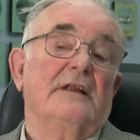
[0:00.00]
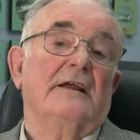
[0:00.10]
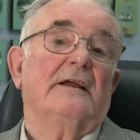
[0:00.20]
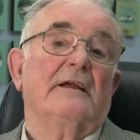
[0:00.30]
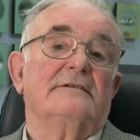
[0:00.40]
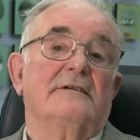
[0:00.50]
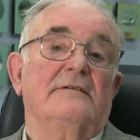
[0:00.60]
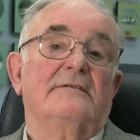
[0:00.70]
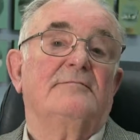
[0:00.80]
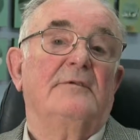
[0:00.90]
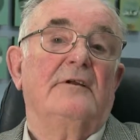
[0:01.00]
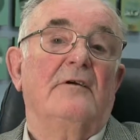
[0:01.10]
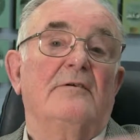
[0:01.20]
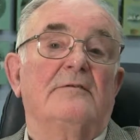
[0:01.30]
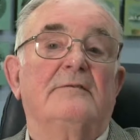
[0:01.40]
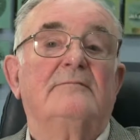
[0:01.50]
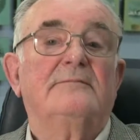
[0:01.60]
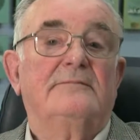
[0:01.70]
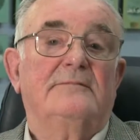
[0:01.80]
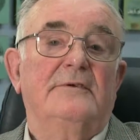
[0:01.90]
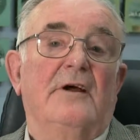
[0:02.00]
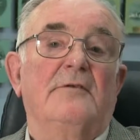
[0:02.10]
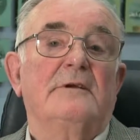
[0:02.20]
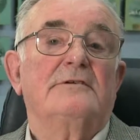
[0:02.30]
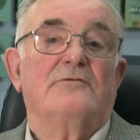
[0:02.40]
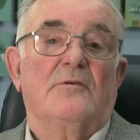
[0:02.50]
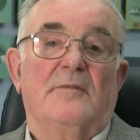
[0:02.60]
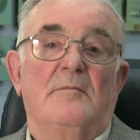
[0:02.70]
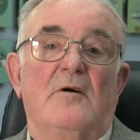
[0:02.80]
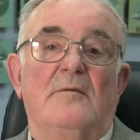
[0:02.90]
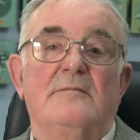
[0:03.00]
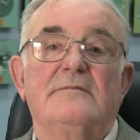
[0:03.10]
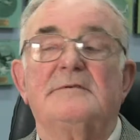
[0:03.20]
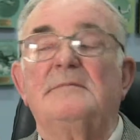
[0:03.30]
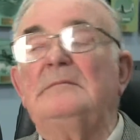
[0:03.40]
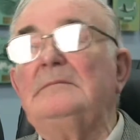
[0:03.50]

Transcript: Lancasters with the old, you know, which dropped the bombs.